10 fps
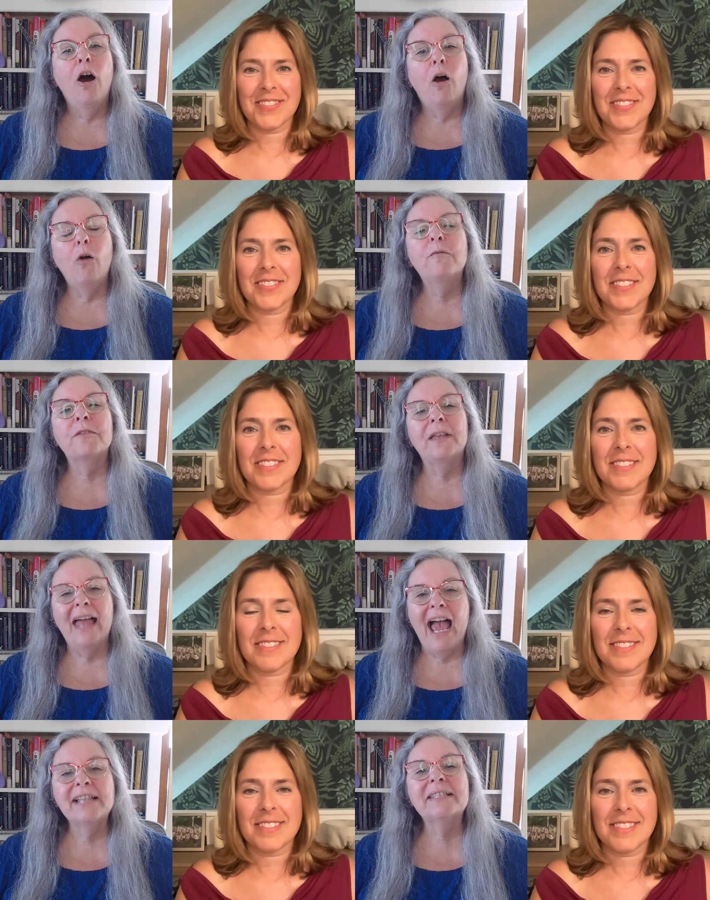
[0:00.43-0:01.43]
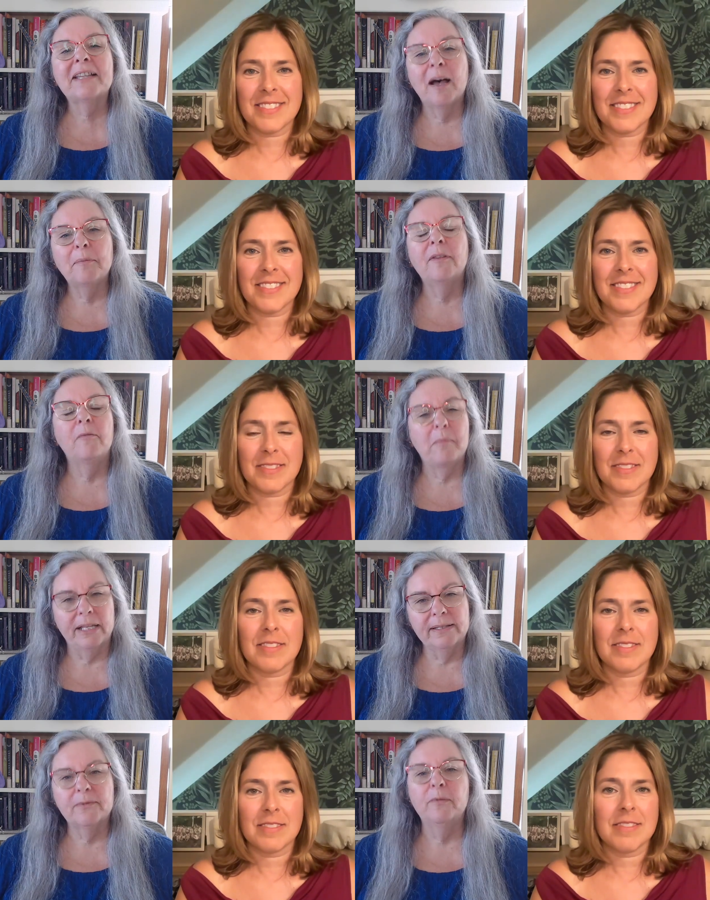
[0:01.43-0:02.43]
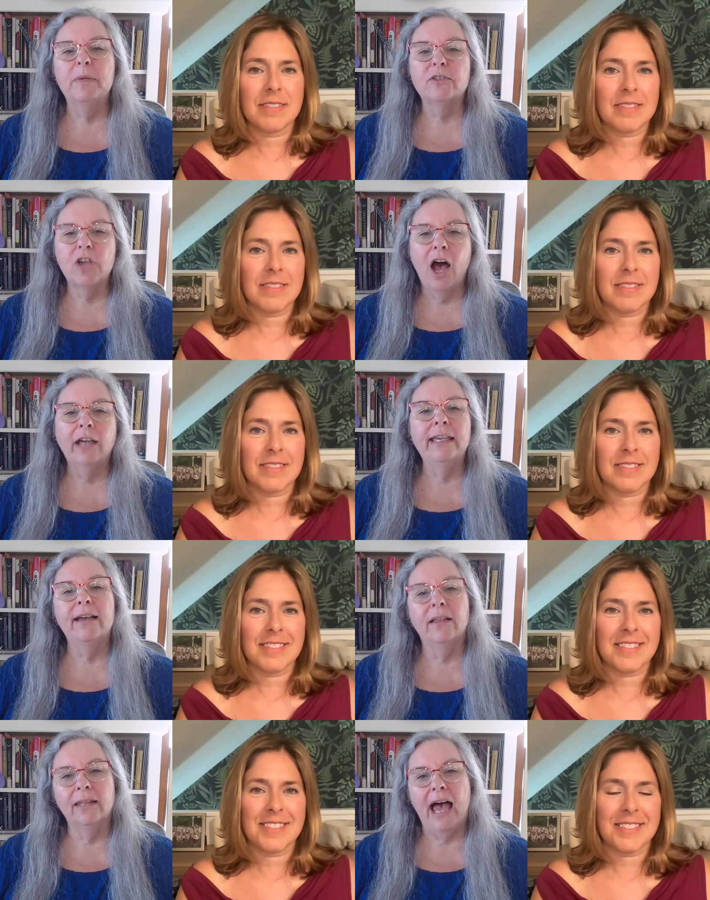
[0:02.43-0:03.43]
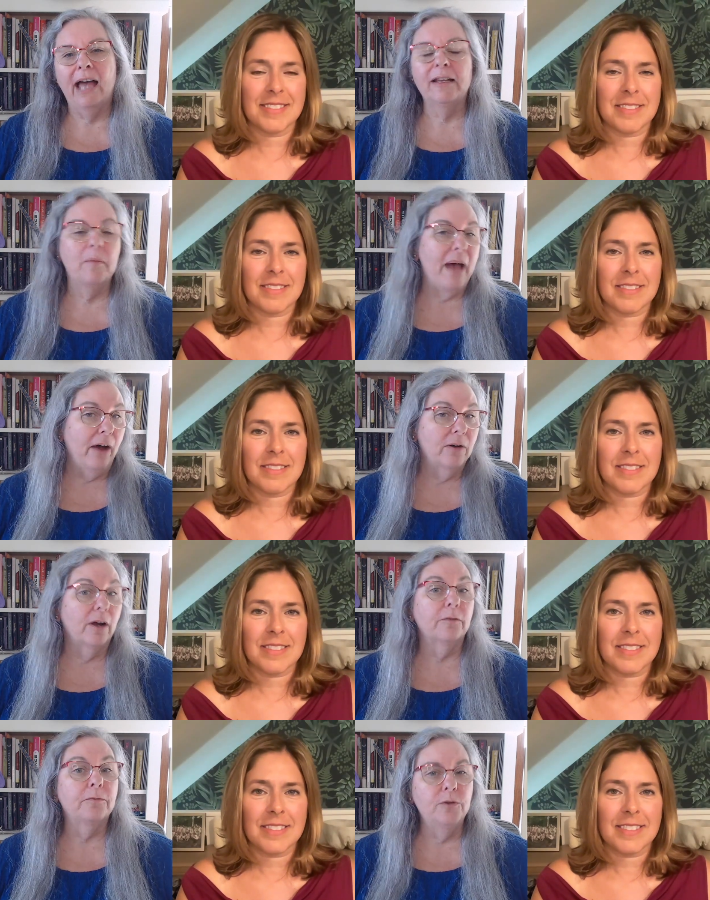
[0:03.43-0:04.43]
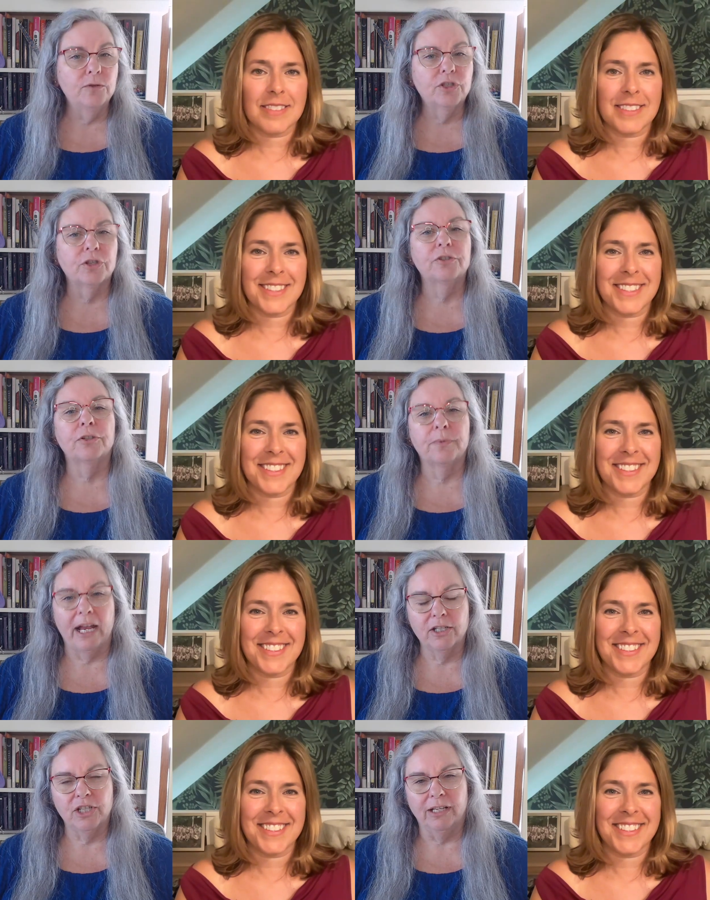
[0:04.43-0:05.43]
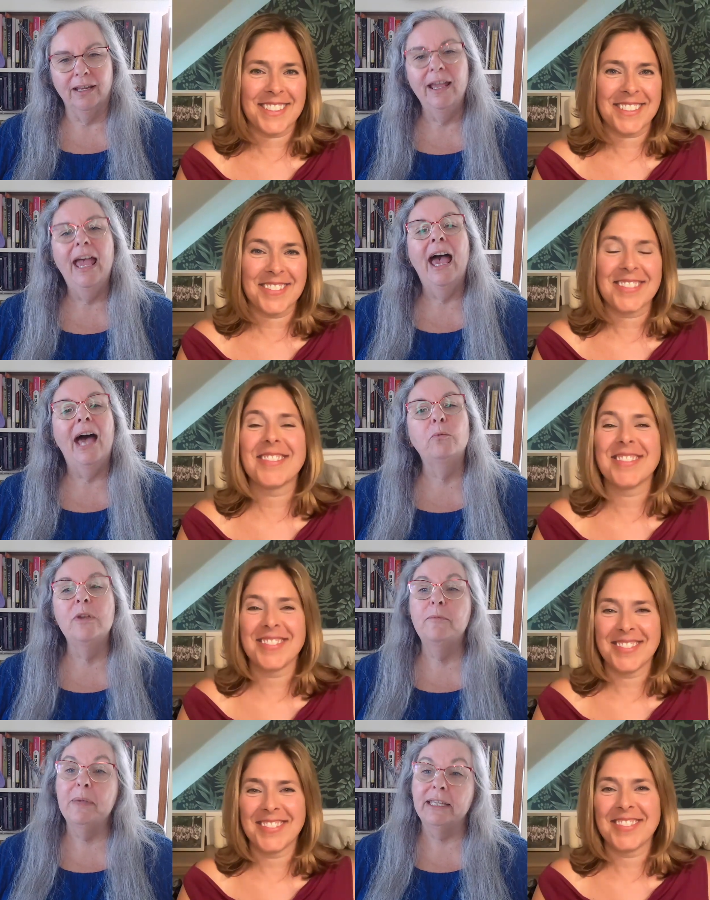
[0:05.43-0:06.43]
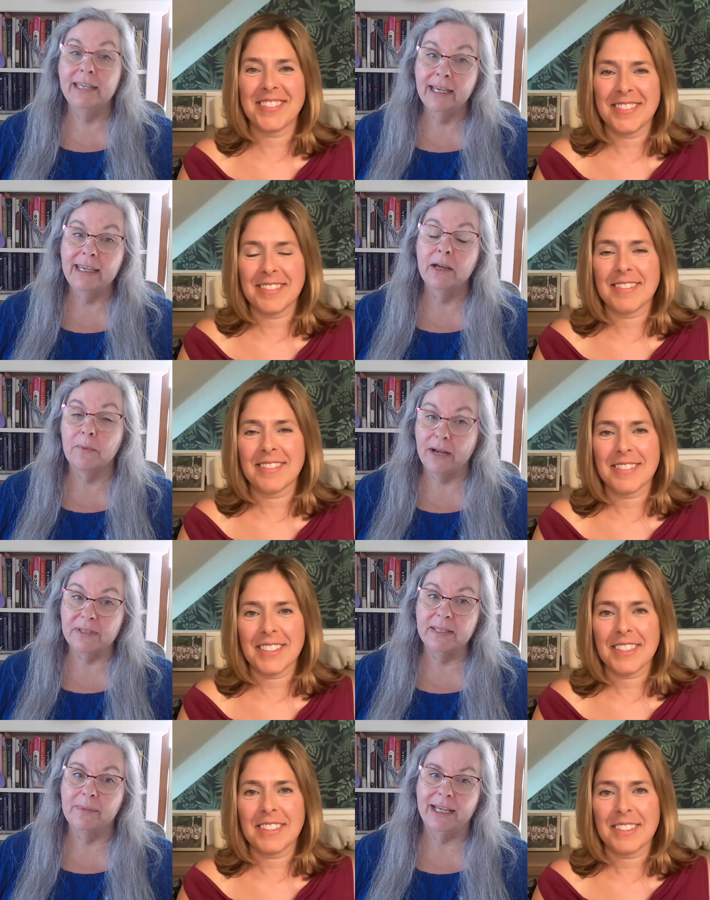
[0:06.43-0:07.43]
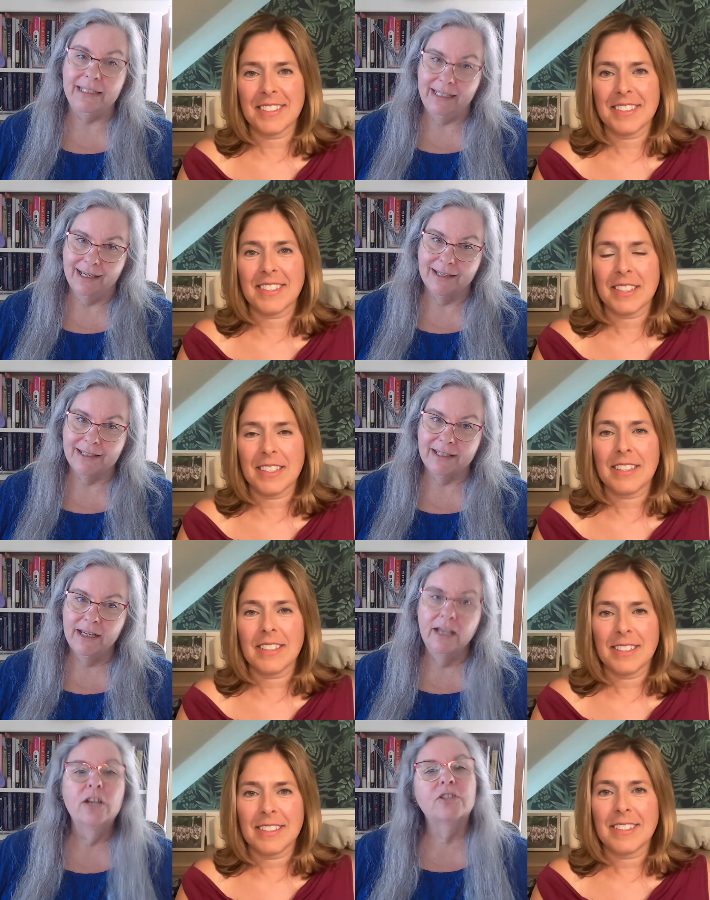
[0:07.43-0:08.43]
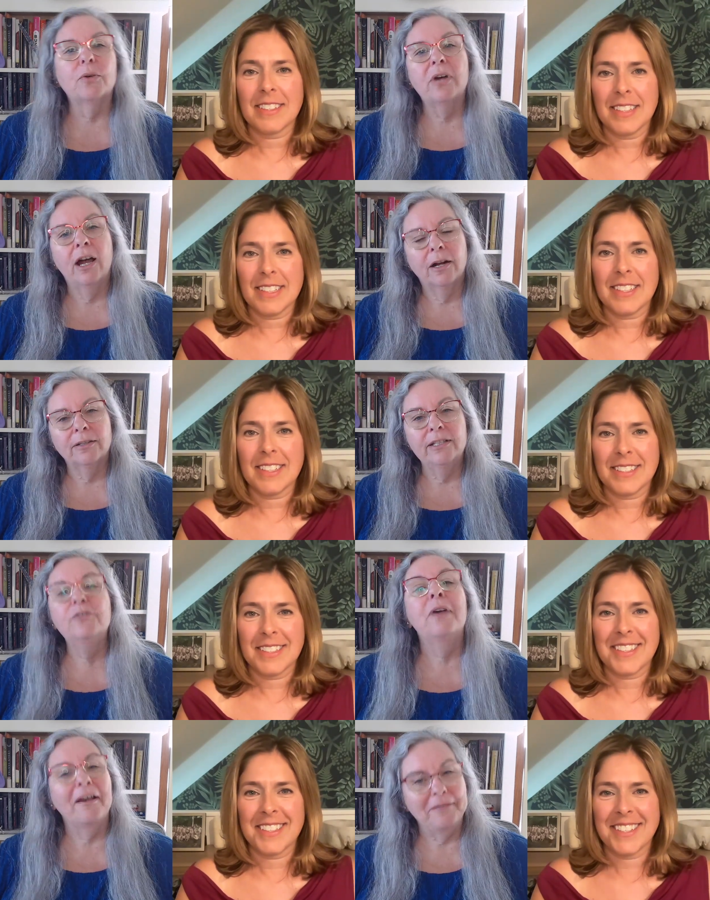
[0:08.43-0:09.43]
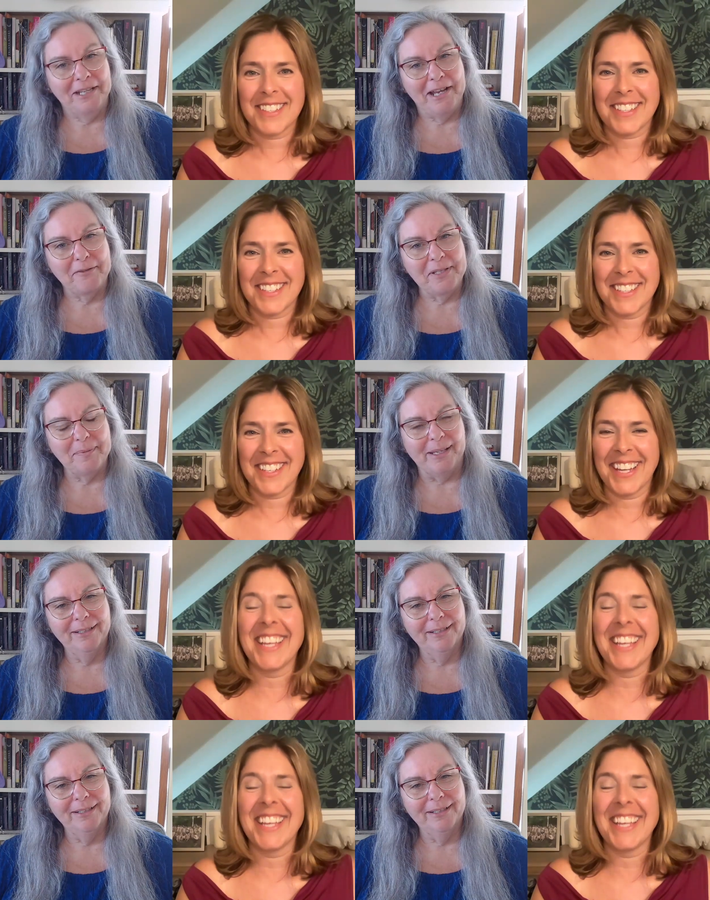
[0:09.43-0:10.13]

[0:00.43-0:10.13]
Speaker 1: Over the last couple of months, we've been mm-hmm. talking a lot about our future direction, and we've been kicking around some ideas. So, Carlin, you have an announcement.